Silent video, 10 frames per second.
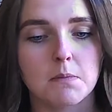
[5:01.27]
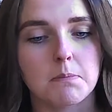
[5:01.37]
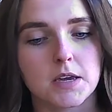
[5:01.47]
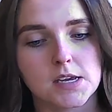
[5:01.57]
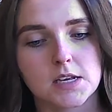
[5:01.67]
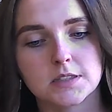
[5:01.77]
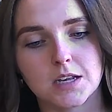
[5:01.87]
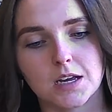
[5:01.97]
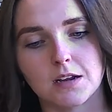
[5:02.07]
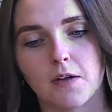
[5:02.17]
me
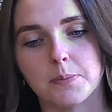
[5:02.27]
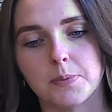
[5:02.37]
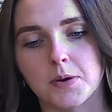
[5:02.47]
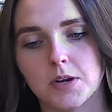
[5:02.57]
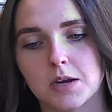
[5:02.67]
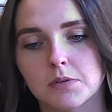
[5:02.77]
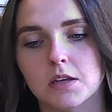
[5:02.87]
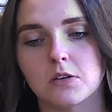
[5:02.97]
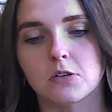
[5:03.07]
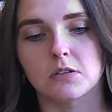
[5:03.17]
standing on the podium with
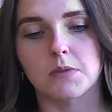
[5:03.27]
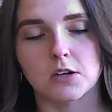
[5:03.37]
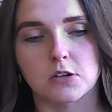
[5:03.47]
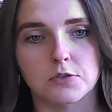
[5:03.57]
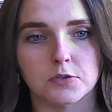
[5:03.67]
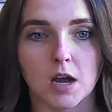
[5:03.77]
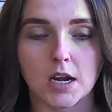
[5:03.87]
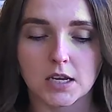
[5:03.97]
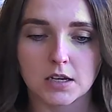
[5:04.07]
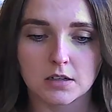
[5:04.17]
a gold medal for
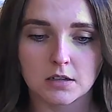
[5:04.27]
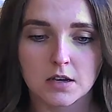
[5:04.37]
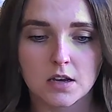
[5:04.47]
running,